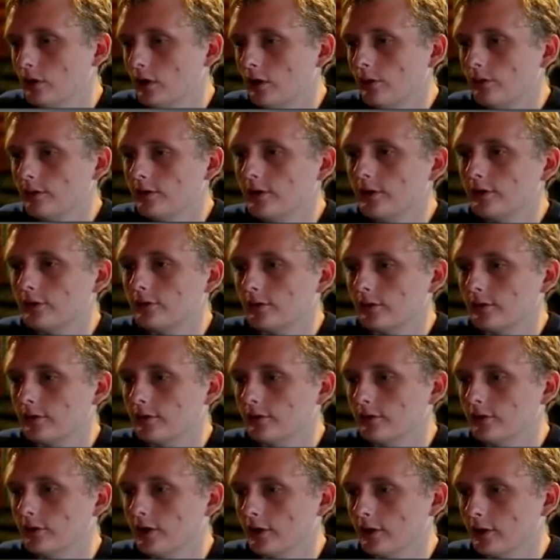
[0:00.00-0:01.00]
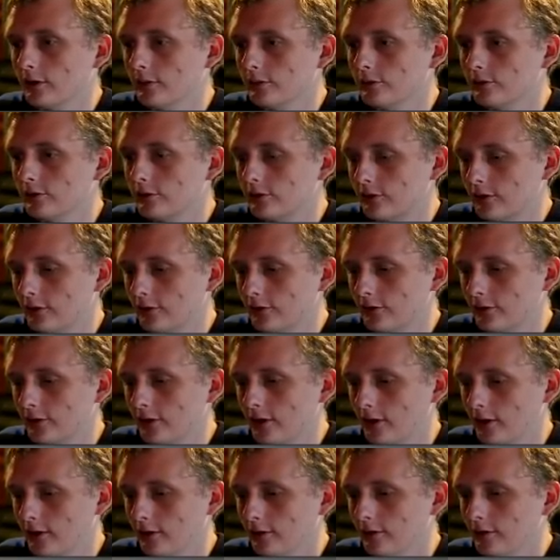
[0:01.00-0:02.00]
Oh, he does run the Djenge, it was just in his
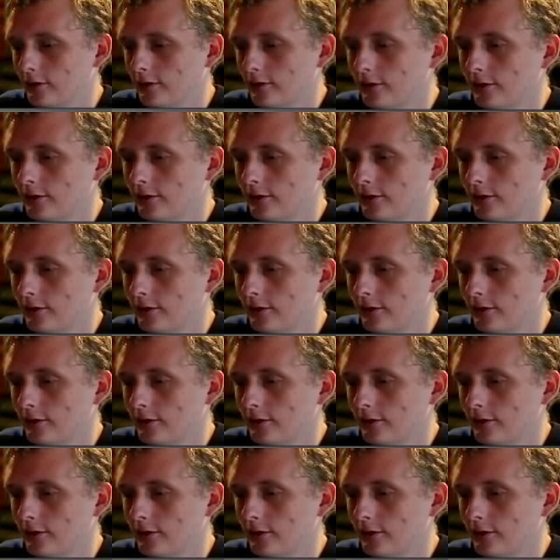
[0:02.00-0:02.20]
hand.